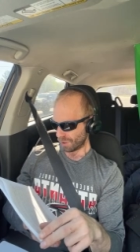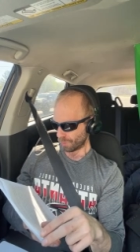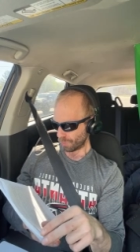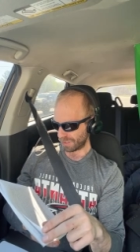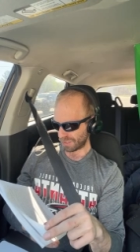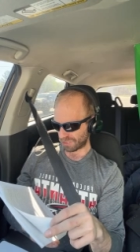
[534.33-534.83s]

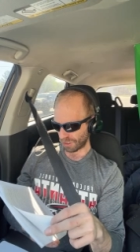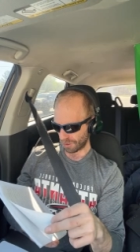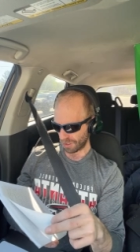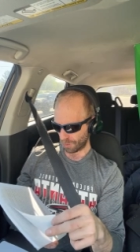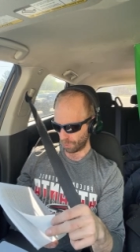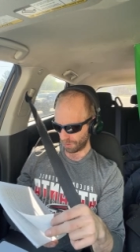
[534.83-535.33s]
When the
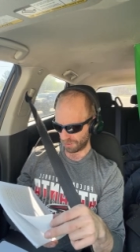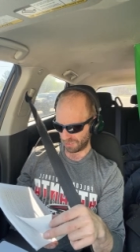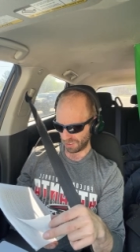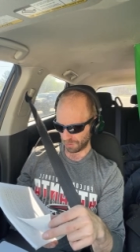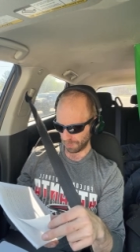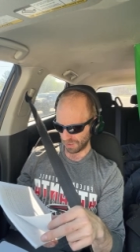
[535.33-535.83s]
Circuit Court's
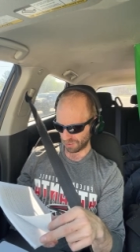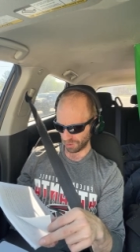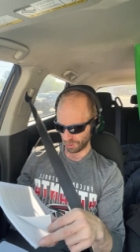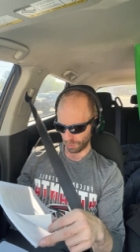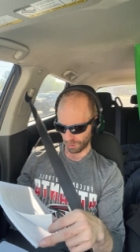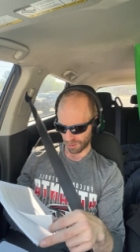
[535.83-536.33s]

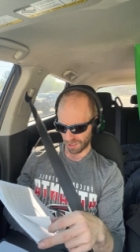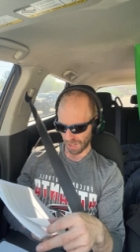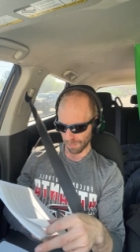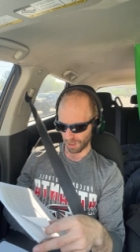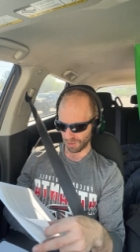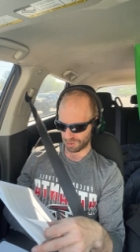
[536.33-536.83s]
dismissal order
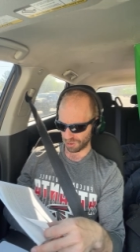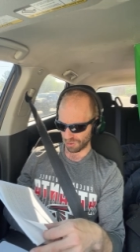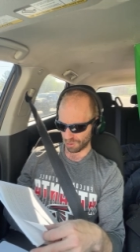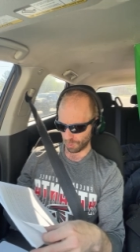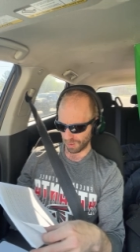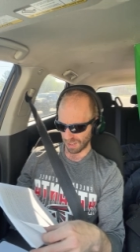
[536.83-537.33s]
came on June
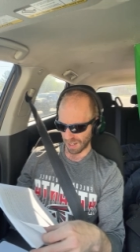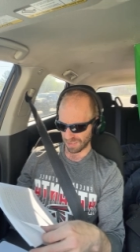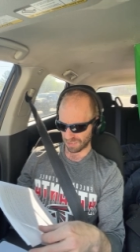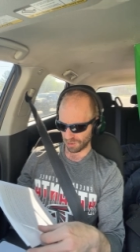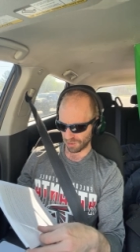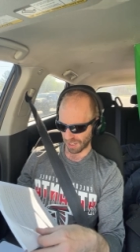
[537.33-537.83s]
28,
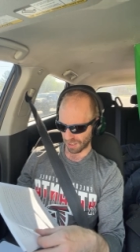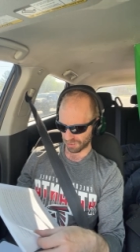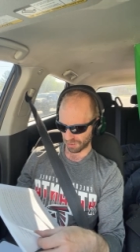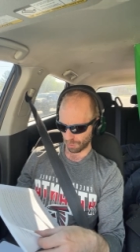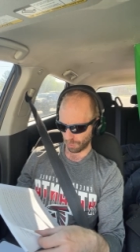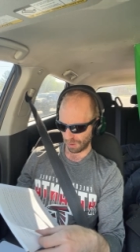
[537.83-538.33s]

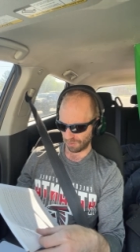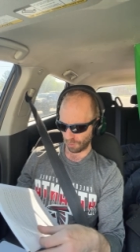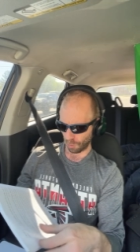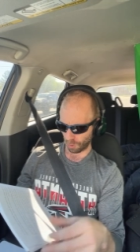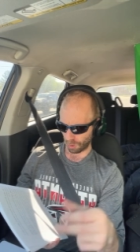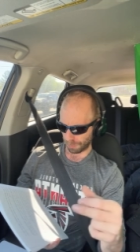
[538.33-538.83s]

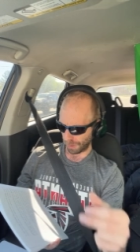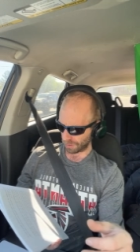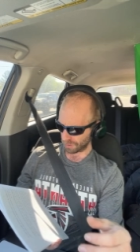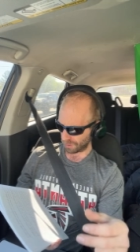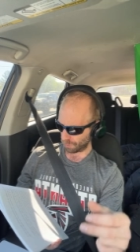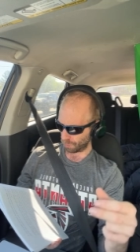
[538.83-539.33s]
2024,
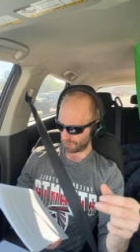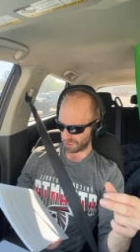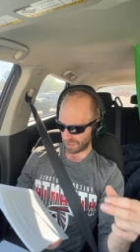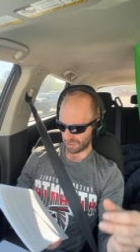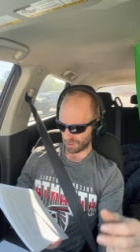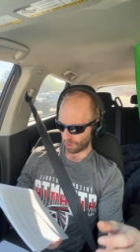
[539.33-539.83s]
appellant was
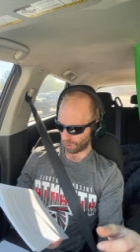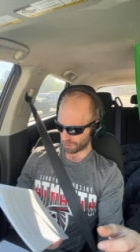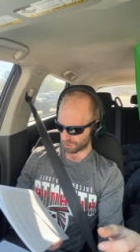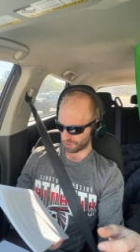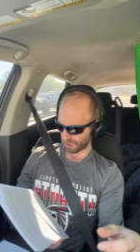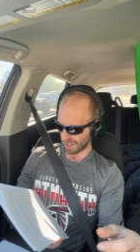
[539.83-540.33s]

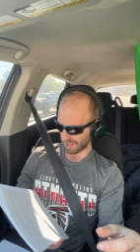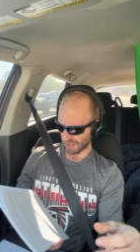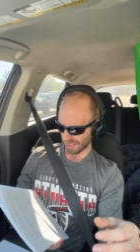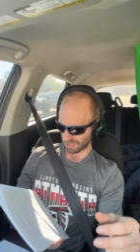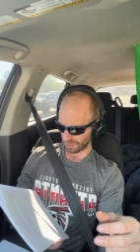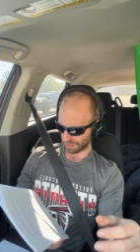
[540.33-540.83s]
incarcerated
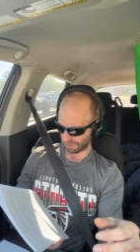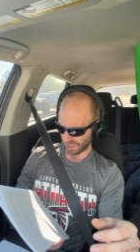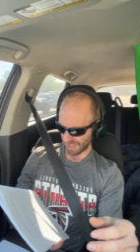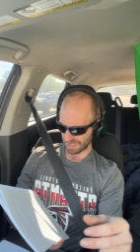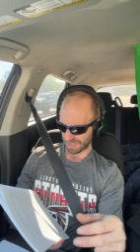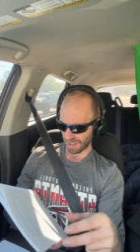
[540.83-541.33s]
at the
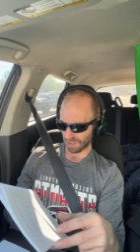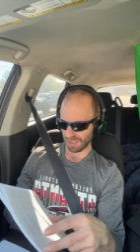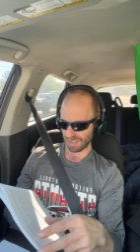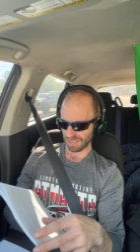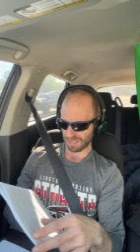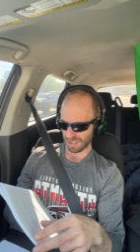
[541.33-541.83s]
Lafayette County
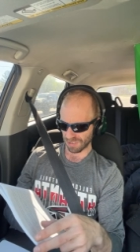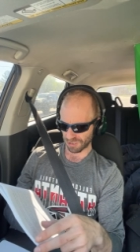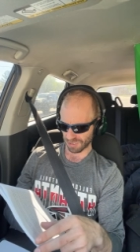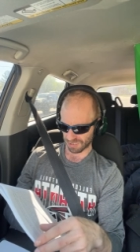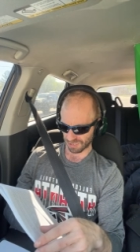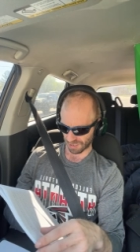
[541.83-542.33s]

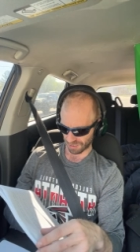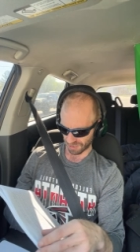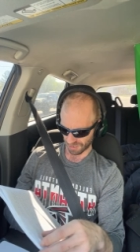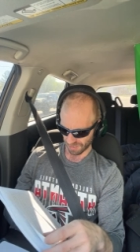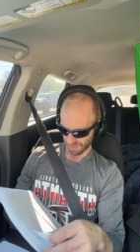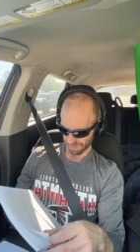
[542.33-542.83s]
Detention Center
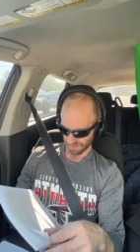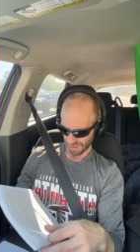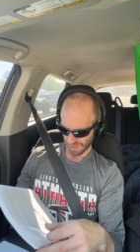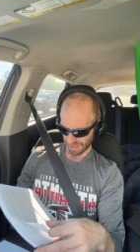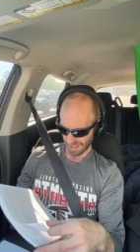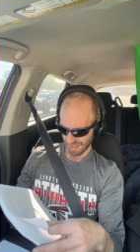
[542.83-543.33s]

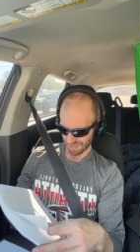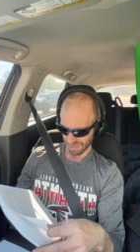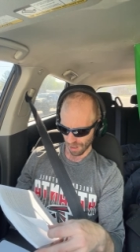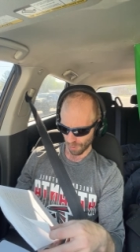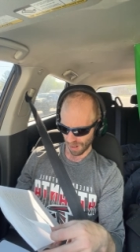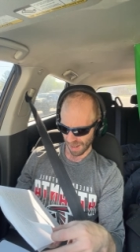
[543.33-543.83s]
and had no